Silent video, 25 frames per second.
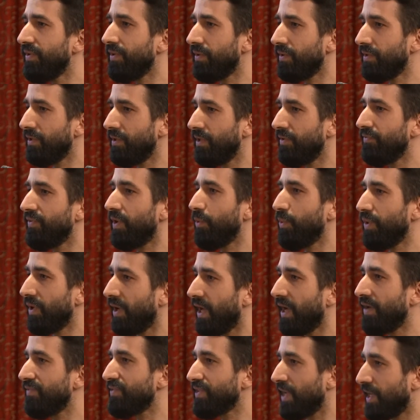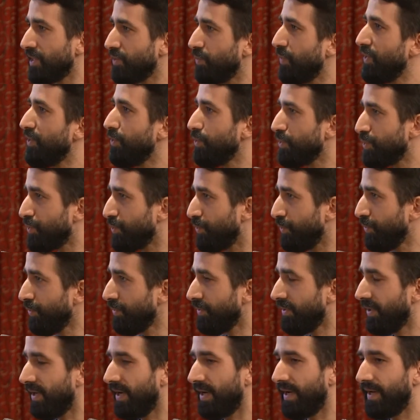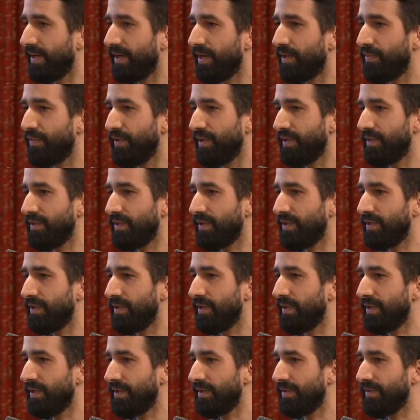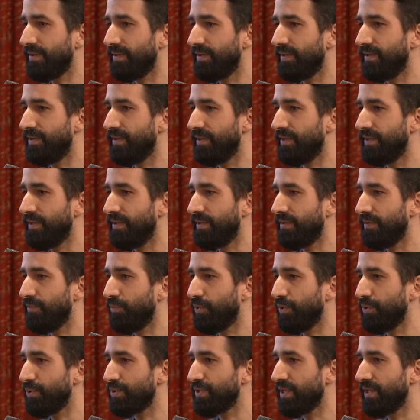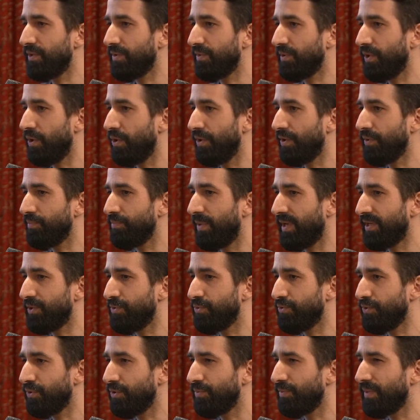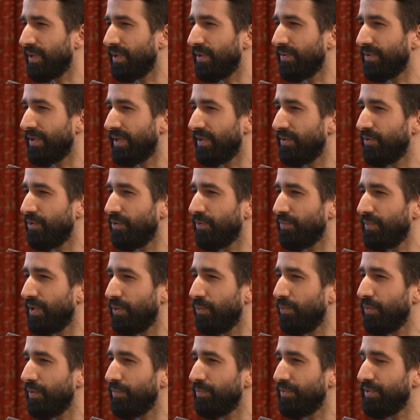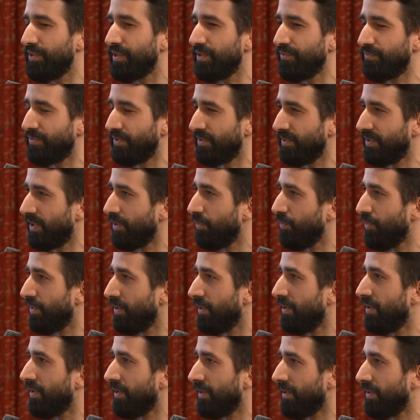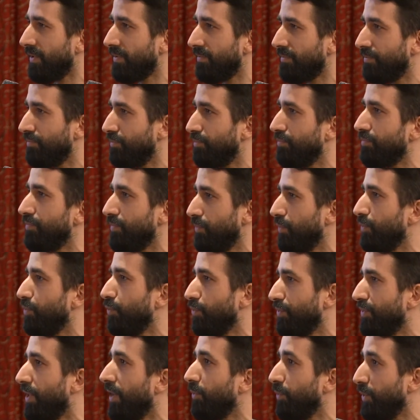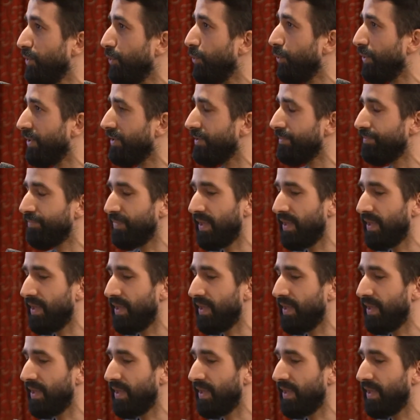live our lives as we used to. And I think the what you said, going back to normal, the normal will be different than we knew it.